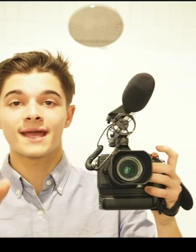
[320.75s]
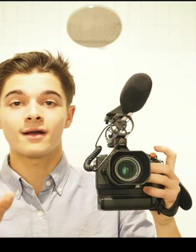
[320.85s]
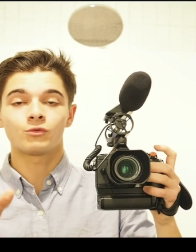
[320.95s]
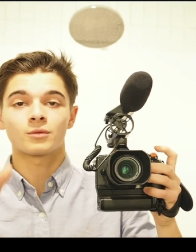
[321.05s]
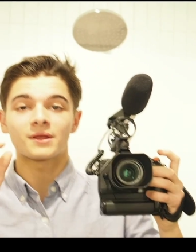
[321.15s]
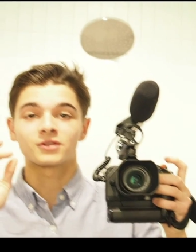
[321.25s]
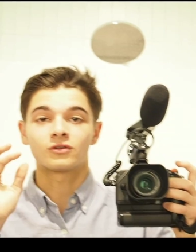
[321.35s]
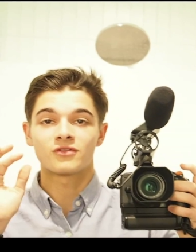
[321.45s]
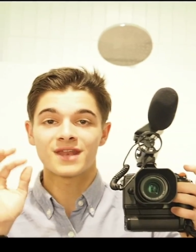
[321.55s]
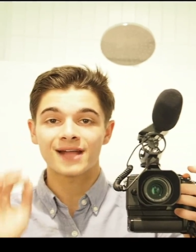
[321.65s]
now we're about to go
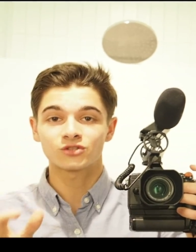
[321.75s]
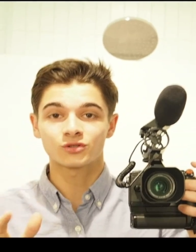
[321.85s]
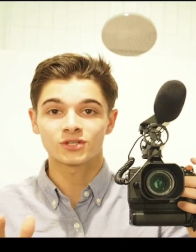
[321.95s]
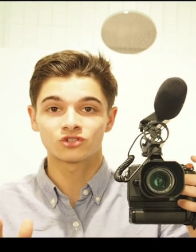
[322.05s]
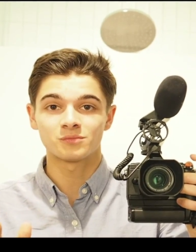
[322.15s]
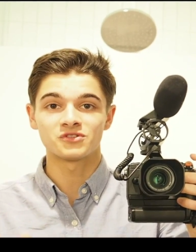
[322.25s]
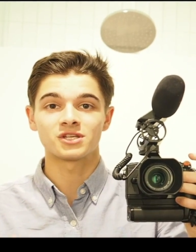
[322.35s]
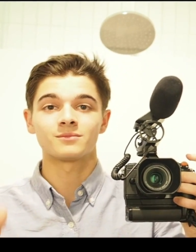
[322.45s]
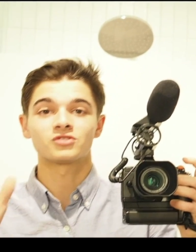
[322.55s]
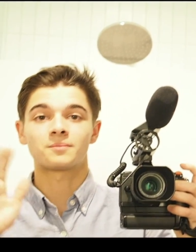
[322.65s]
to the Natural History
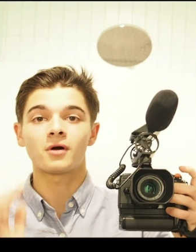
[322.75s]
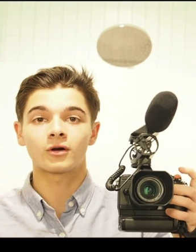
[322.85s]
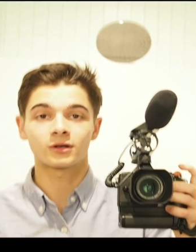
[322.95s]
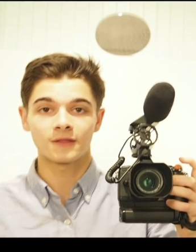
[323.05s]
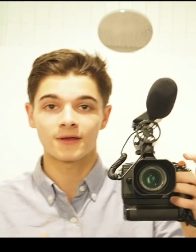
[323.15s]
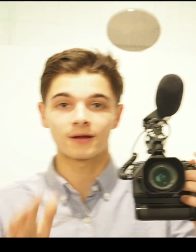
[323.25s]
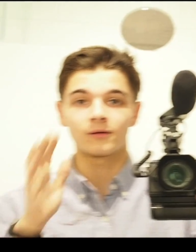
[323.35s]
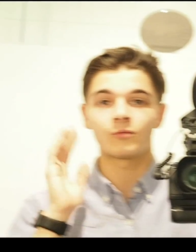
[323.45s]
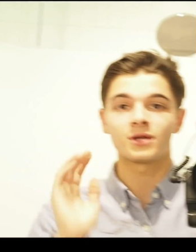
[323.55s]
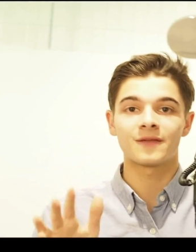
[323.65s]
Museum. There's a party there.
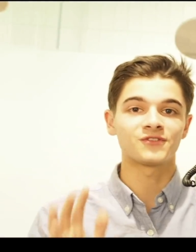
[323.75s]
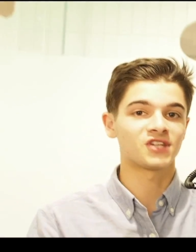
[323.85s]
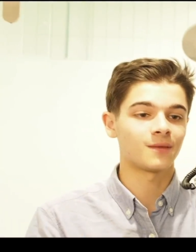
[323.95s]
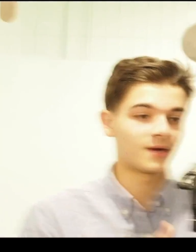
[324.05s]
What do you have to say